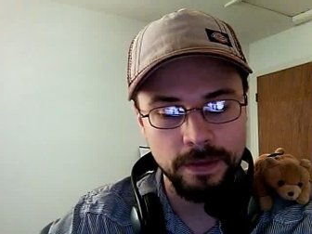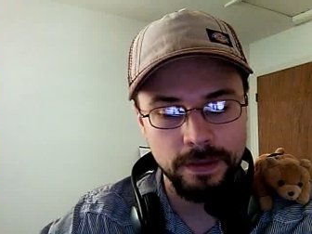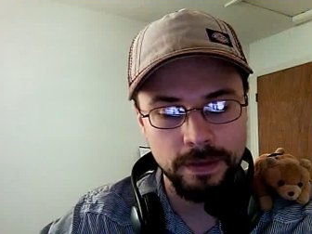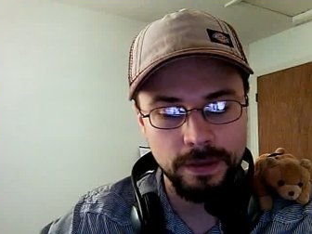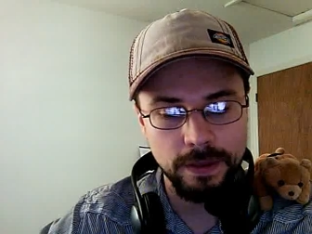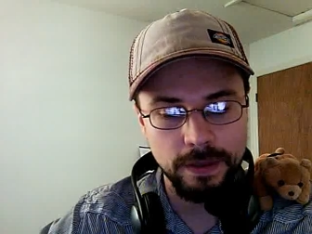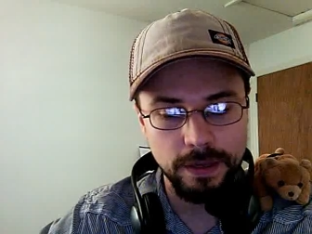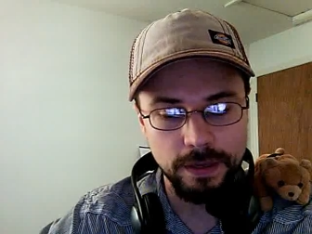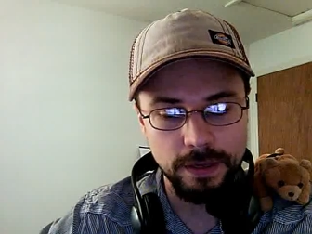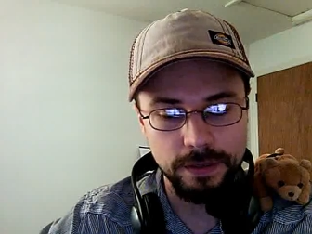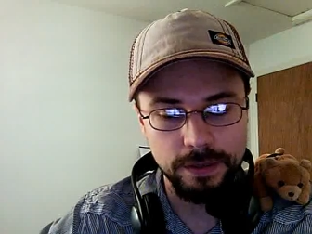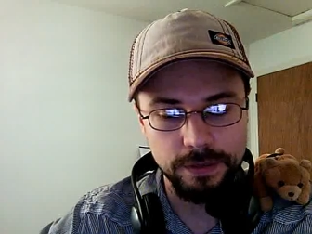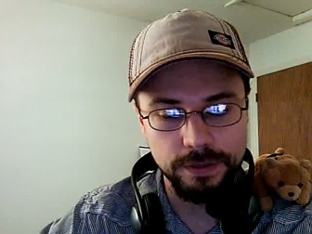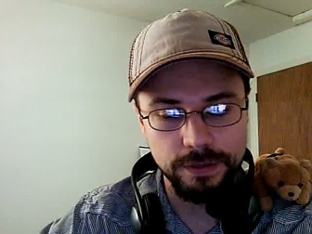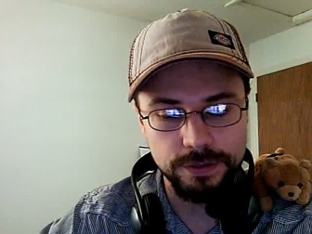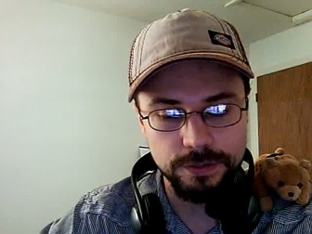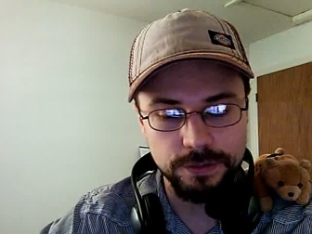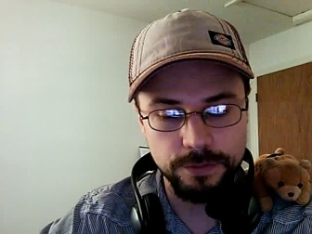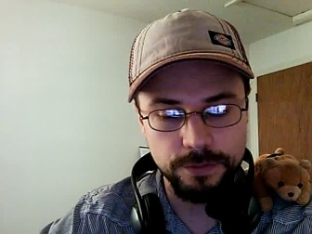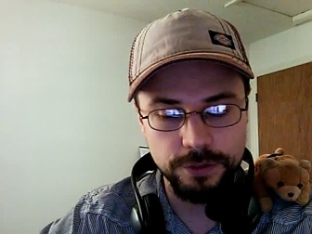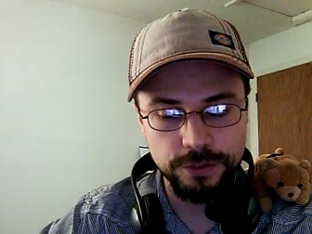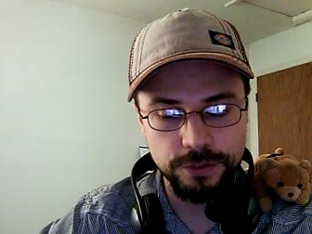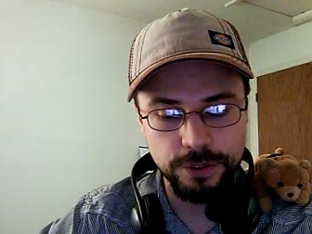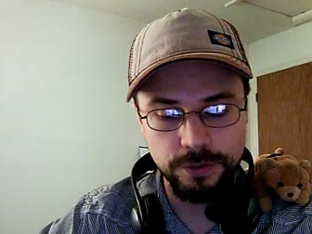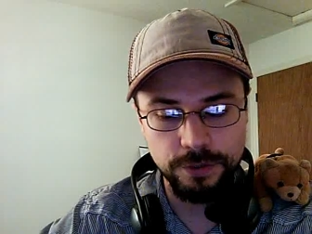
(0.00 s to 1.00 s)
And this
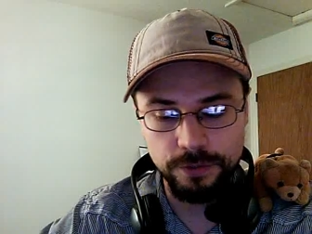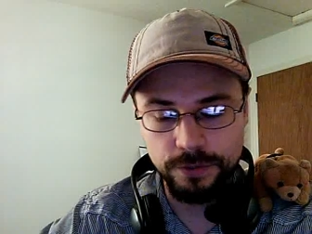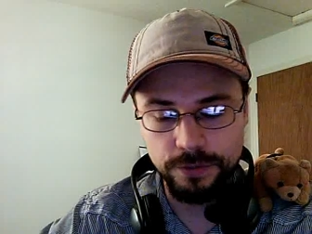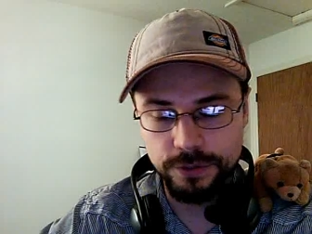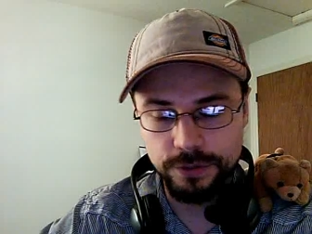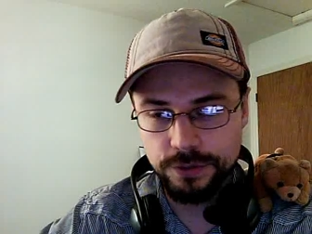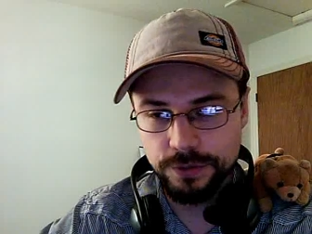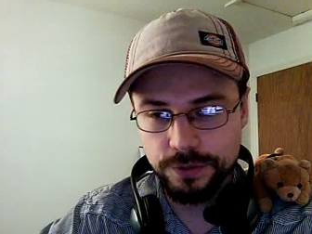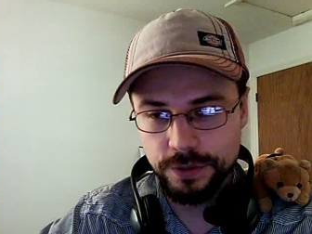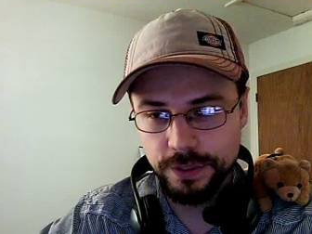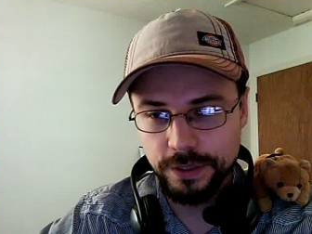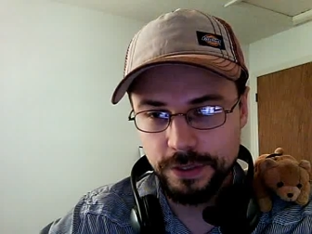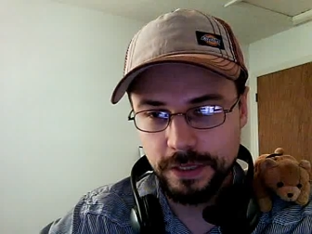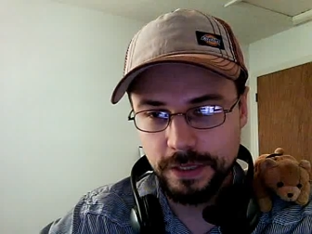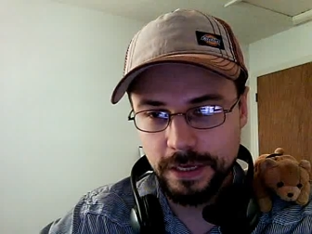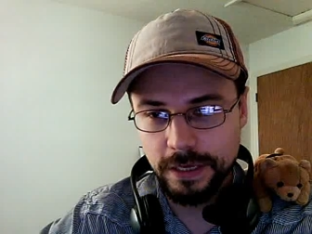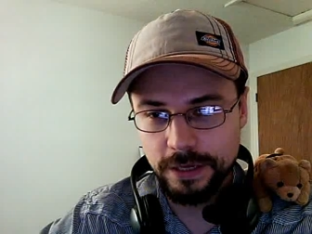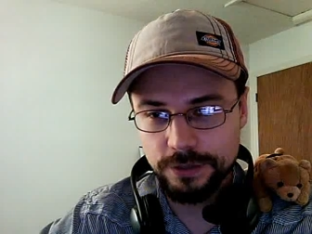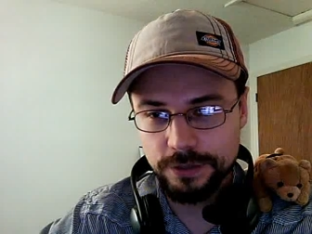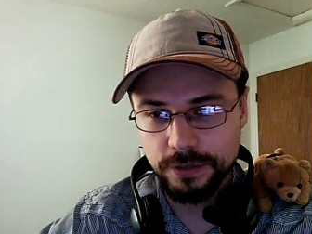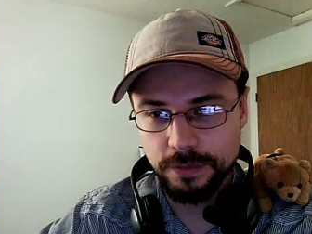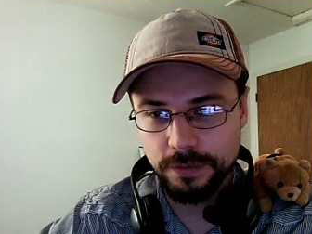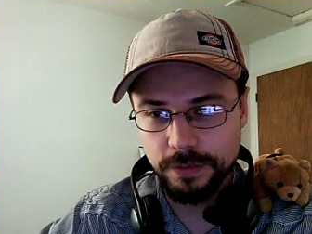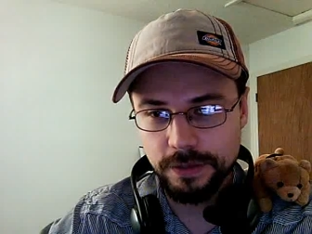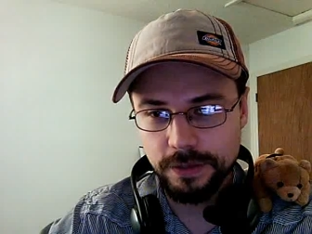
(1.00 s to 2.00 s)
original retreat
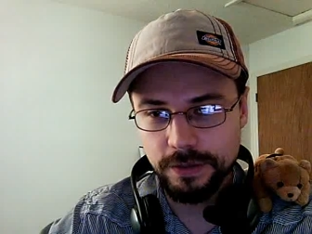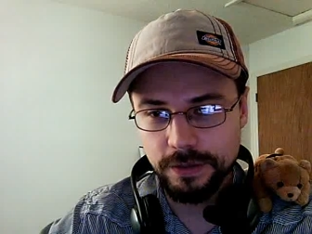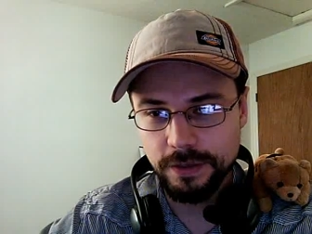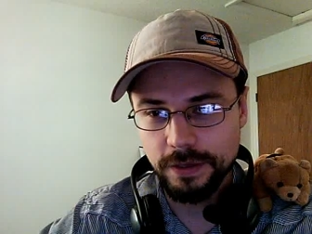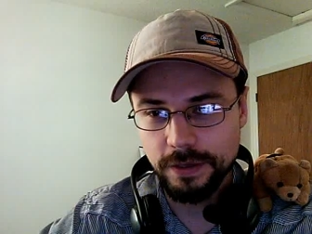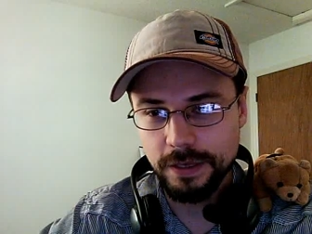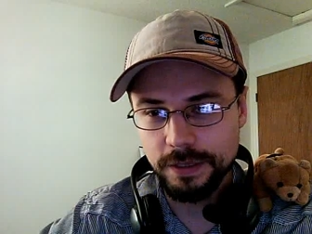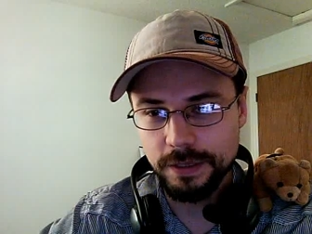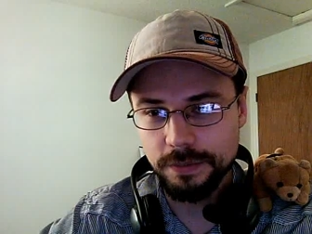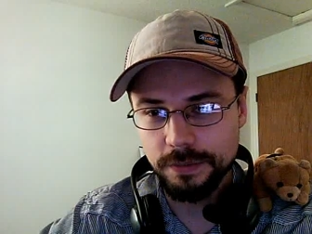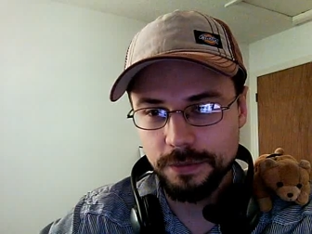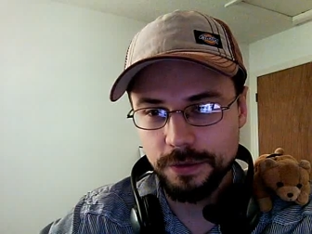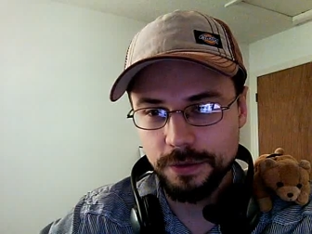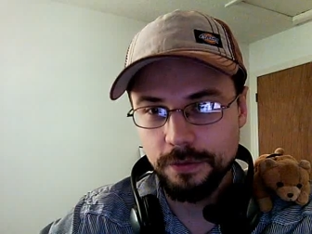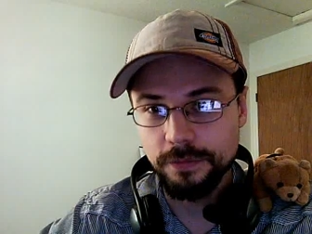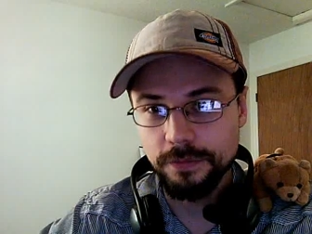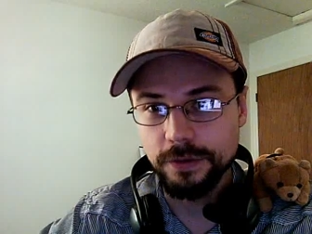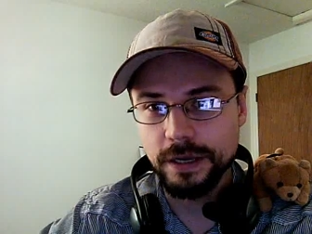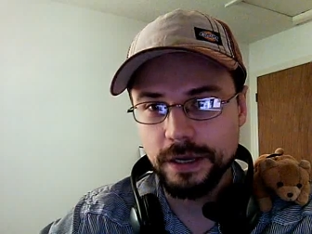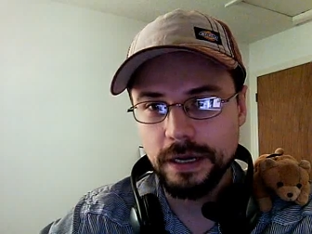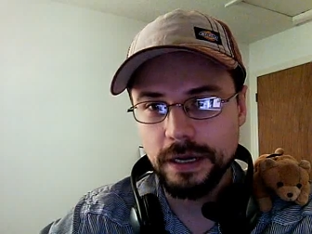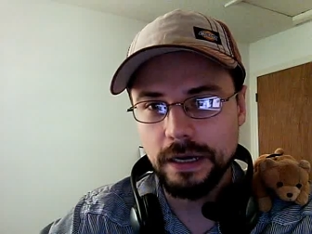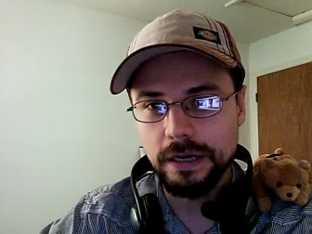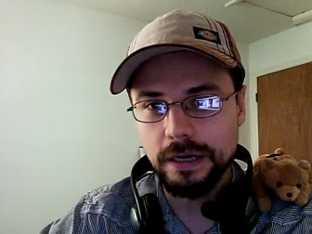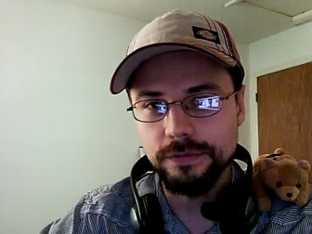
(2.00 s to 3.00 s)
actually made the enemy
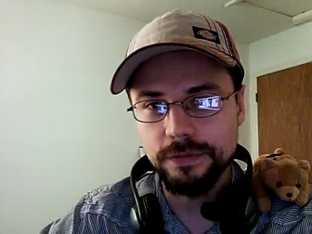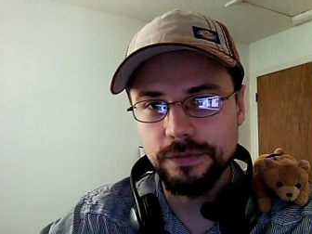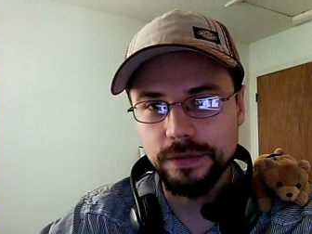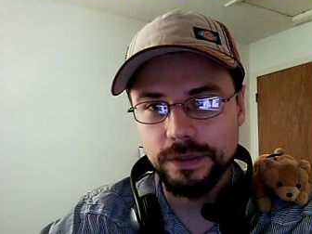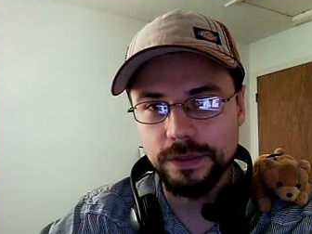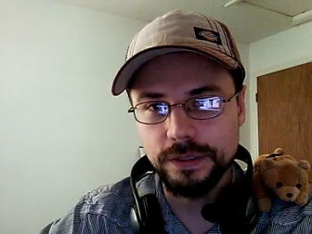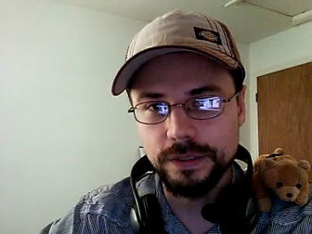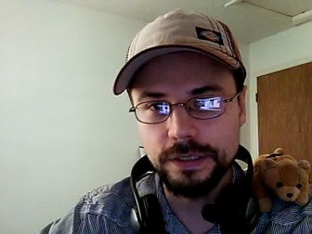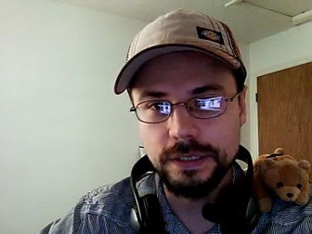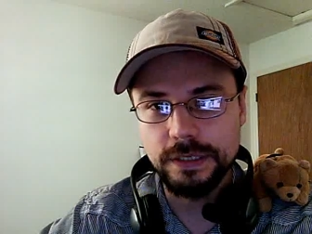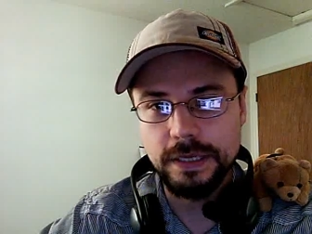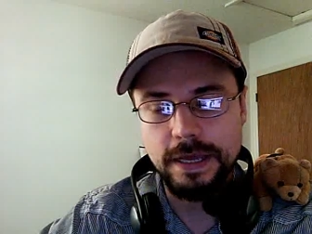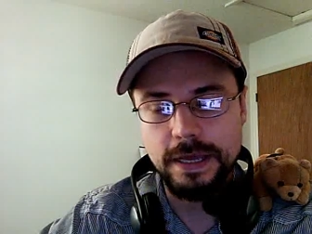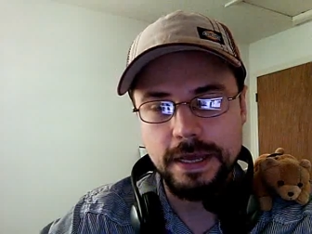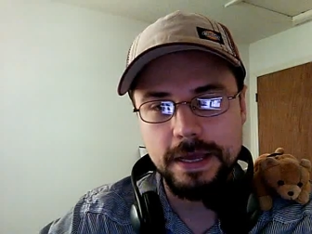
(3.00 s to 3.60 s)
overconfident,